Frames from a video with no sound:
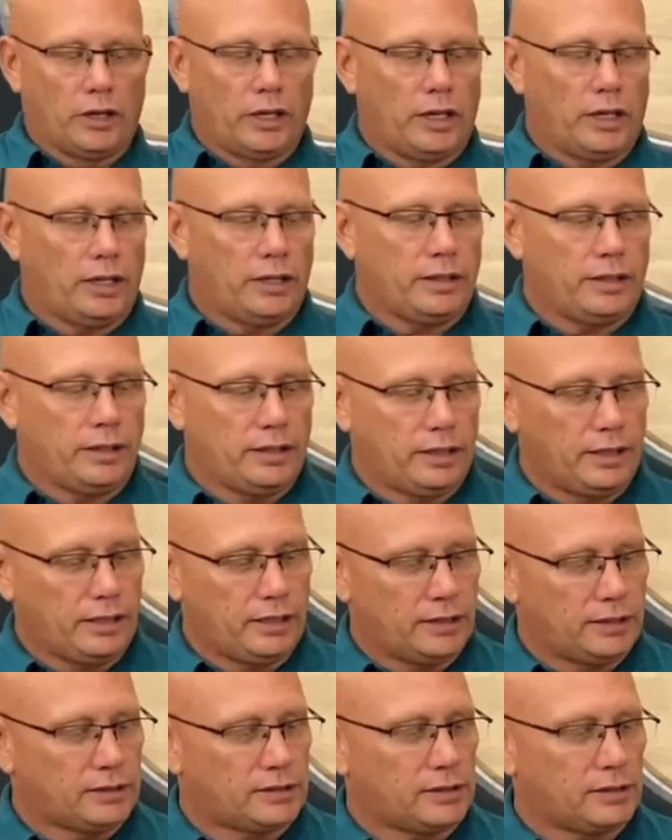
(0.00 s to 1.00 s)
in it. It
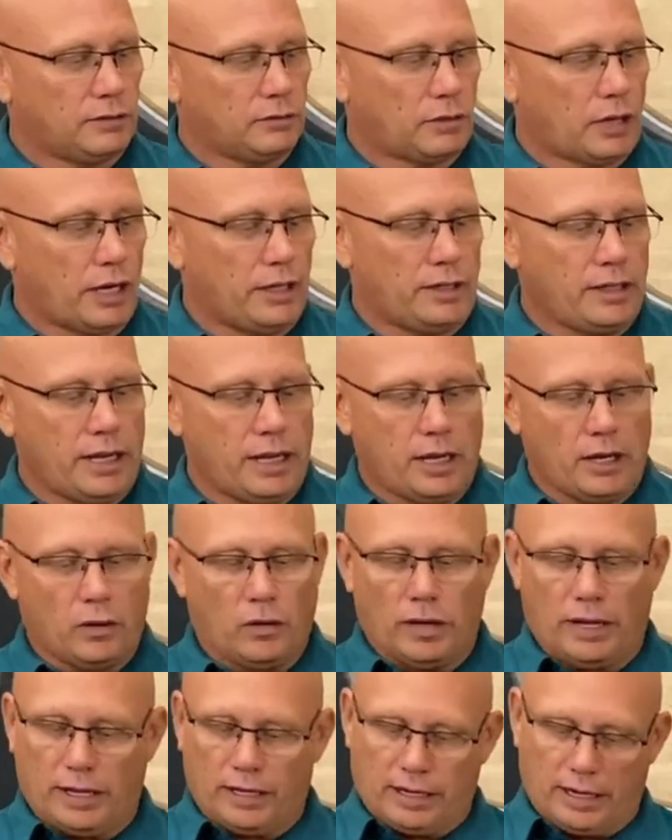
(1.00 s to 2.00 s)
is right
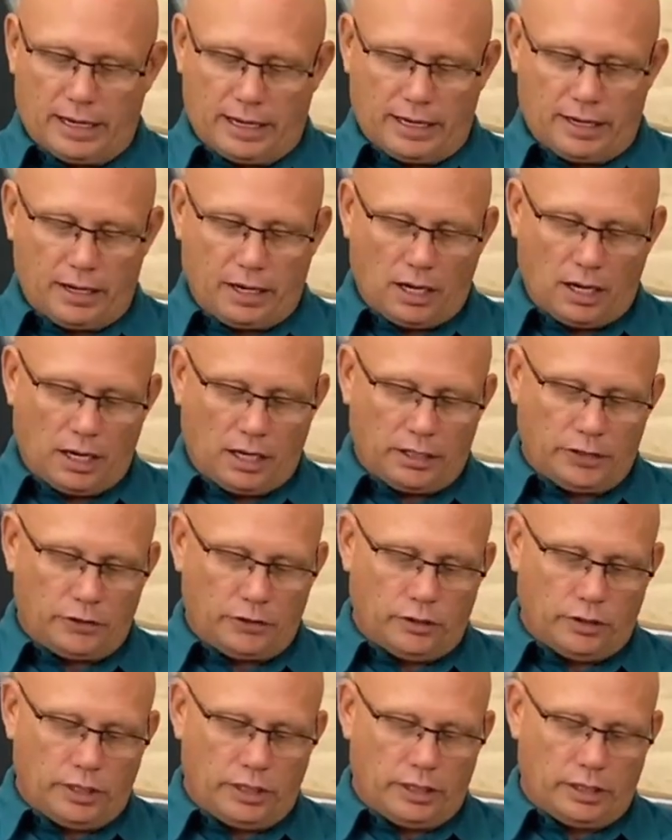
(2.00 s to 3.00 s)
now at a
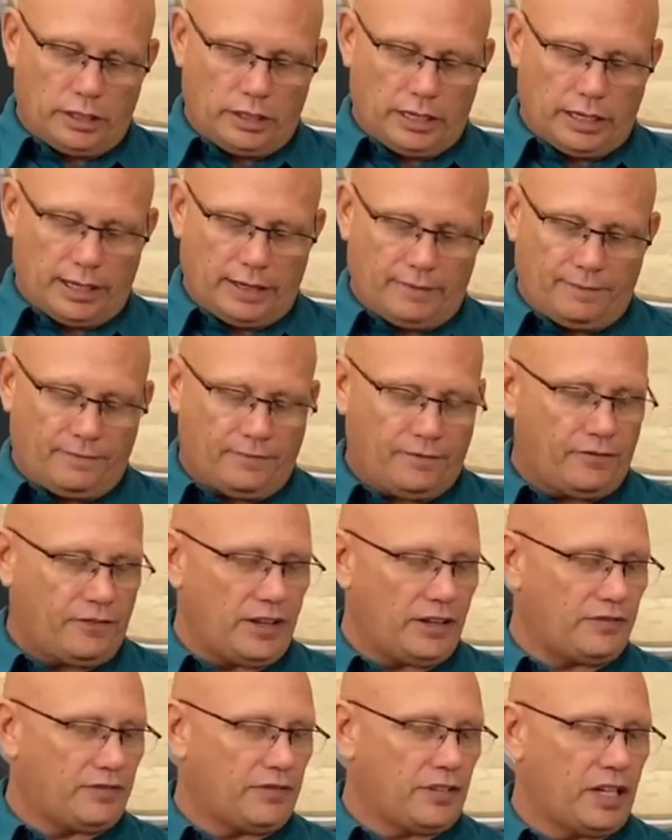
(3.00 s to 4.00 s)
hundred and
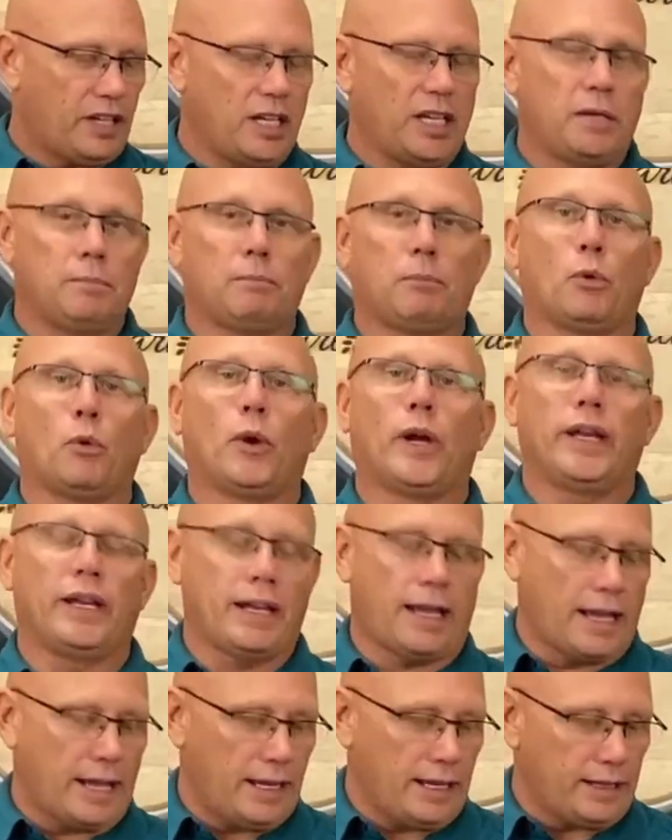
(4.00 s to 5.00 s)
fifteen point
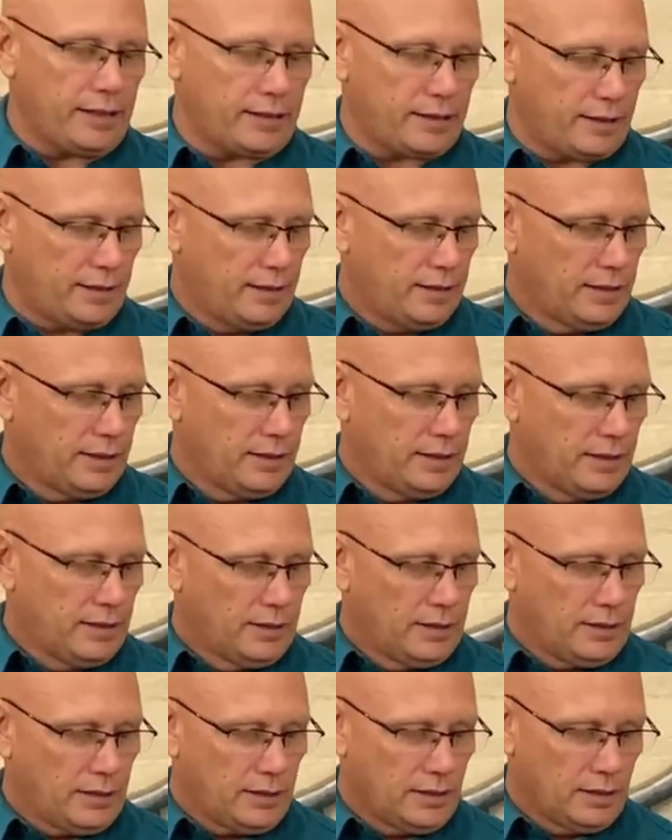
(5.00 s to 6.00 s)
eight.
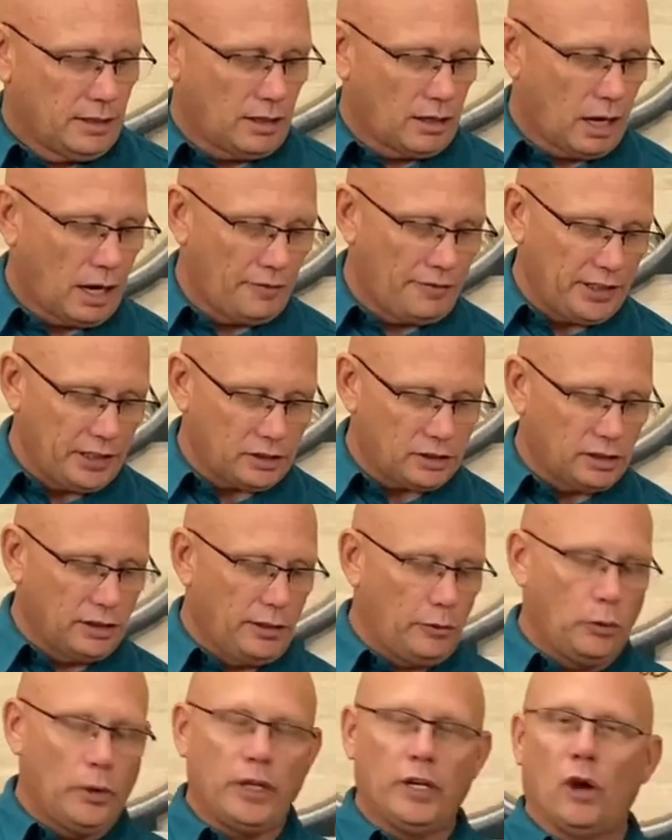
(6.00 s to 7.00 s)
Uh, obviously,
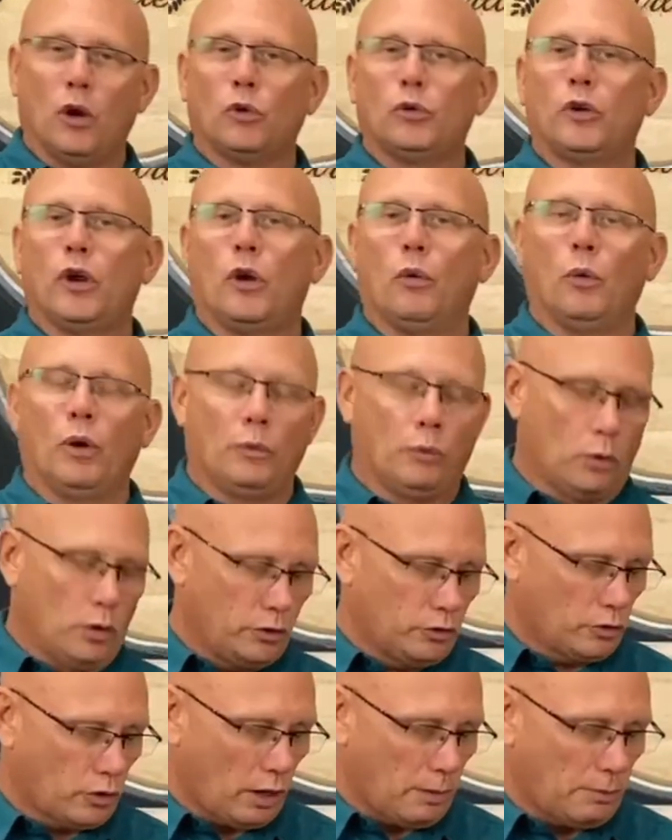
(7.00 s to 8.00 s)
we don't know what
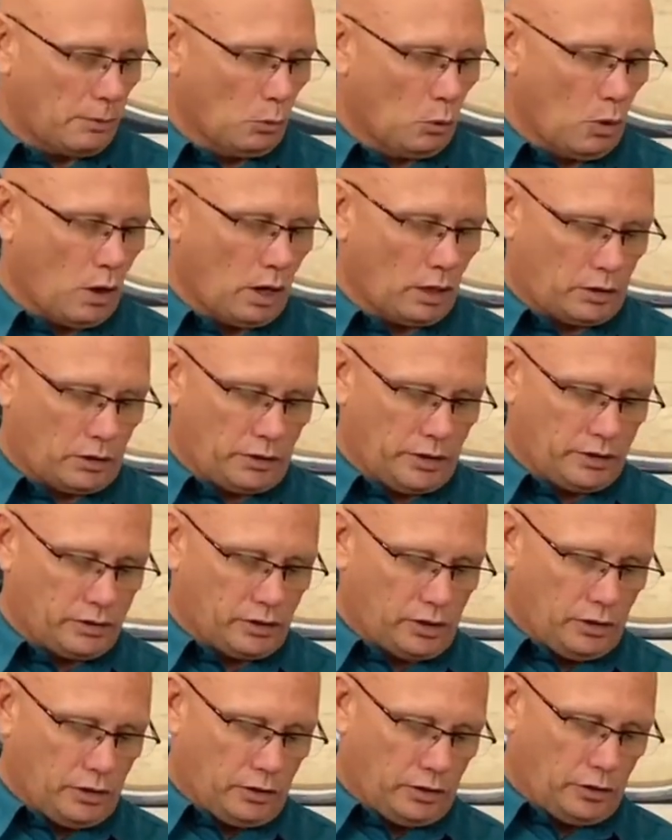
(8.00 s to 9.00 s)
one drop of water is
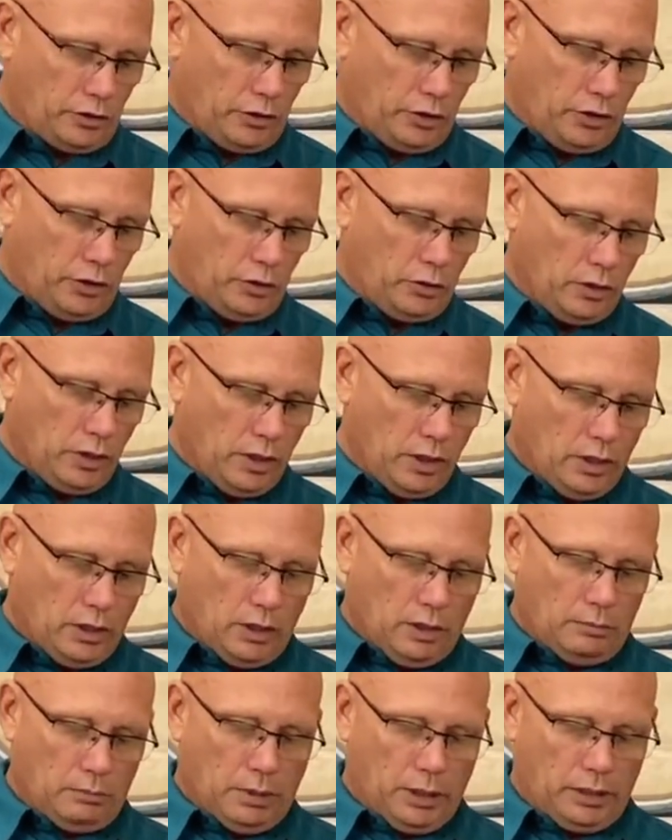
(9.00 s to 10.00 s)
going to do,
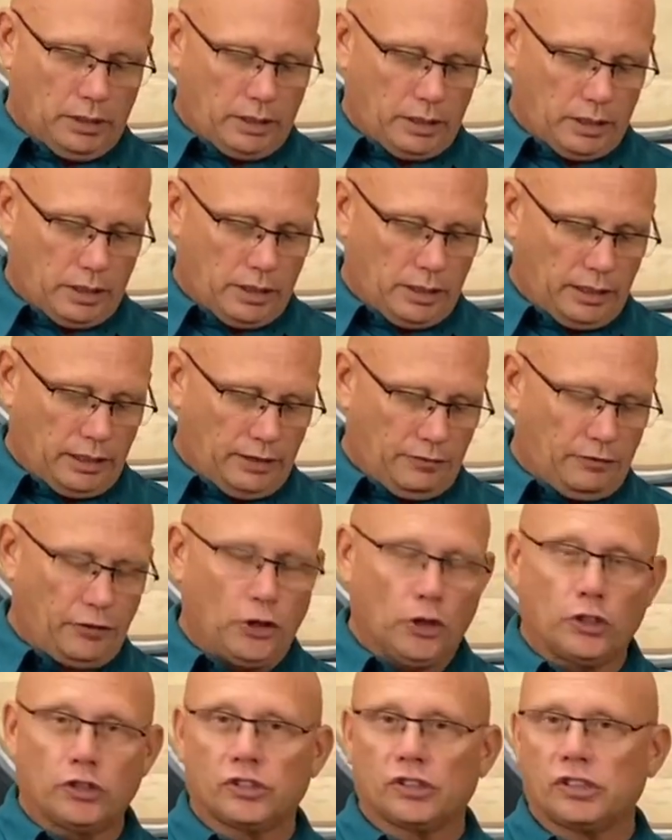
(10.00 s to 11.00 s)
but uh, if
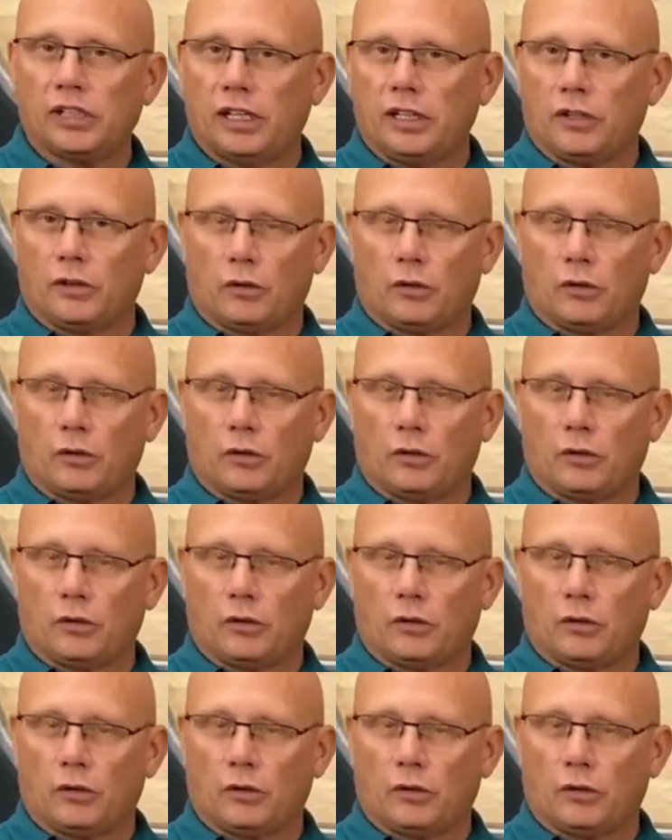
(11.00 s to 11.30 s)
you're sitting